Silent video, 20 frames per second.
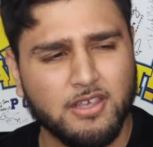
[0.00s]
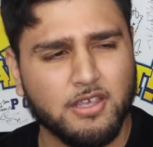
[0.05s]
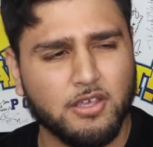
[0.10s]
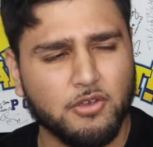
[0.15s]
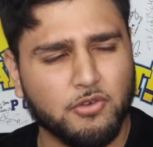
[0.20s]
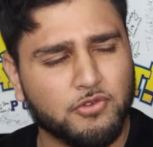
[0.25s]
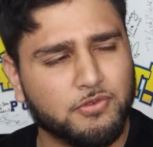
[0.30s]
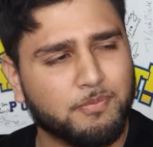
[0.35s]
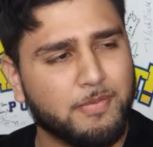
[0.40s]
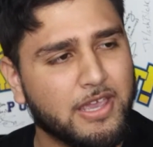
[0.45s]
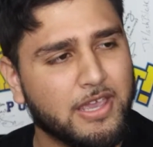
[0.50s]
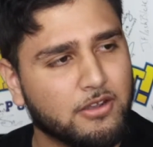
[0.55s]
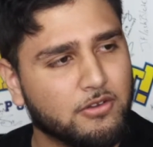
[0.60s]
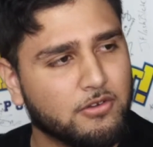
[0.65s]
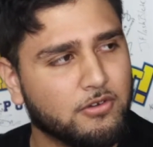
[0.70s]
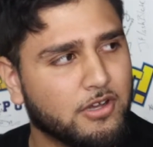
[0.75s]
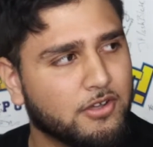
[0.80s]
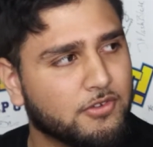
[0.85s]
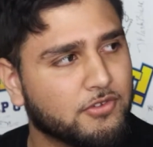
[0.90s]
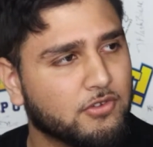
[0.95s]
it was mad
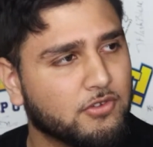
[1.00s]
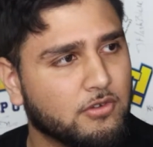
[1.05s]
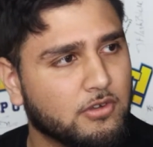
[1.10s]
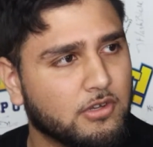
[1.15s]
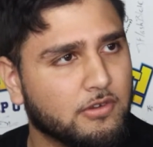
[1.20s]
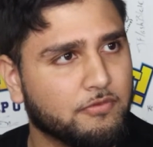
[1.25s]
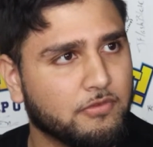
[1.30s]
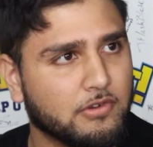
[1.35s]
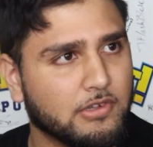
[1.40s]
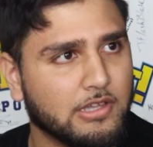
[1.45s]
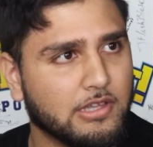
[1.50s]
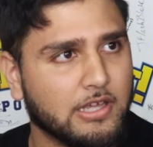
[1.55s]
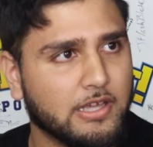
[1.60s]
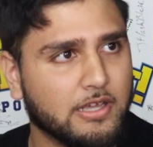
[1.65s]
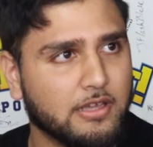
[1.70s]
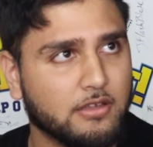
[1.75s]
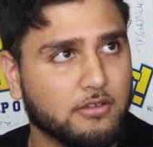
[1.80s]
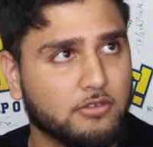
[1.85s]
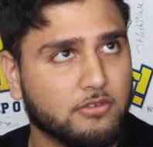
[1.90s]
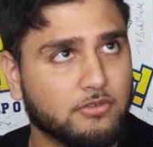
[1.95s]
cool. I was doing it for
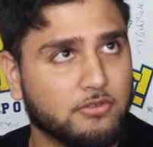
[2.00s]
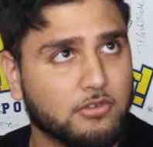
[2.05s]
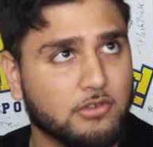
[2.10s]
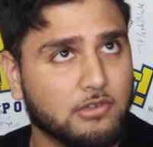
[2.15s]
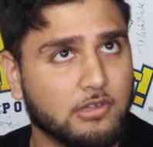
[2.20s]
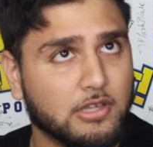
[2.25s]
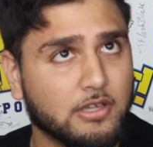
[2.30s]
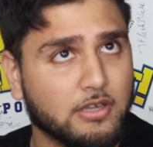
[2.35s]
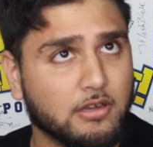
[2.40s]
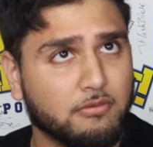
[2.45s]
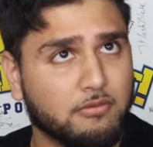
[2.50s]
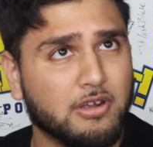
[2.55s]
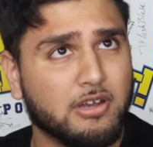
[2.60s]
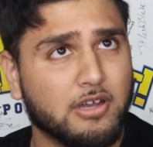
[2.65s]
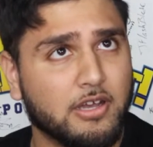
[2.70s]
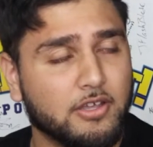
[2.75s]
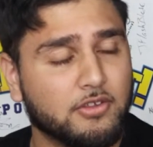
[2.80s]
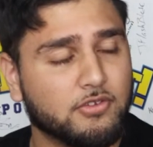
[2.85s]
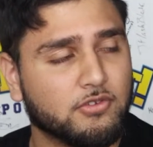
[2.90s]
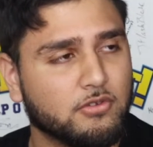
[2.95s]
till
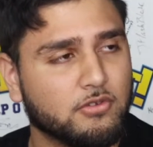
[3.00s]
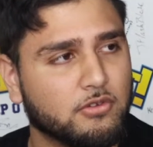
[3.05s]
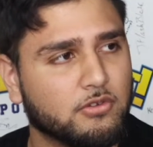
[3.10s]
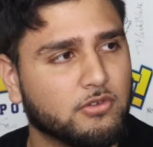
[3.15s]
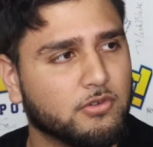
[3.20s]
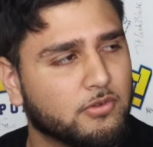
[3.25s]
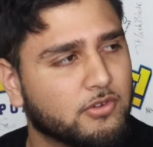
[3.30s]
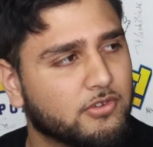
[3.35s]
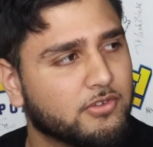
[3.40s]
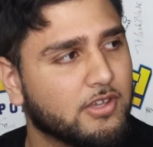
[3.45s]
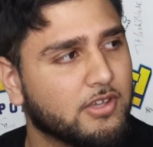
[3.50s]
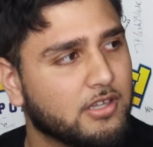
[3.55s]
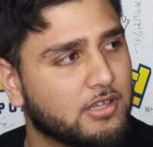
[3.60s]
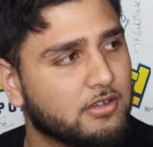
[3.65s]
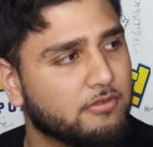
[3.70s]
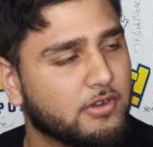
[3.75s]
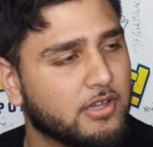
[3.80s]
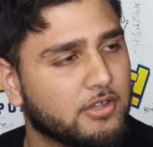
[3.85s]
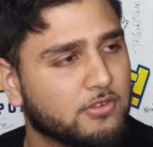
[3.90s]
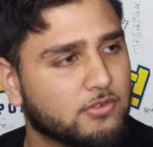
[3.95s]
around high school, towards the end
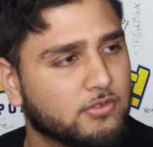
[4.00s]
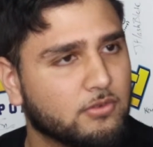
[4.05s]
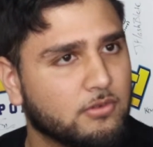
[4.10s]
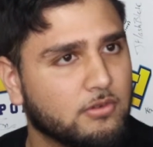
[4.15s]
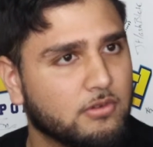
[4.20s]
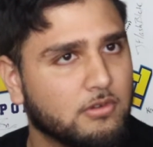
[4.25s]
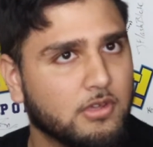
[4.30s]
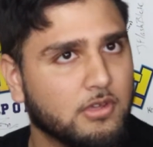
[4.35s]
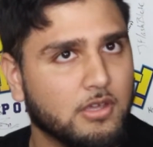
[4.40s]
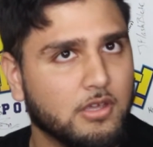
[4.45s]
of high school.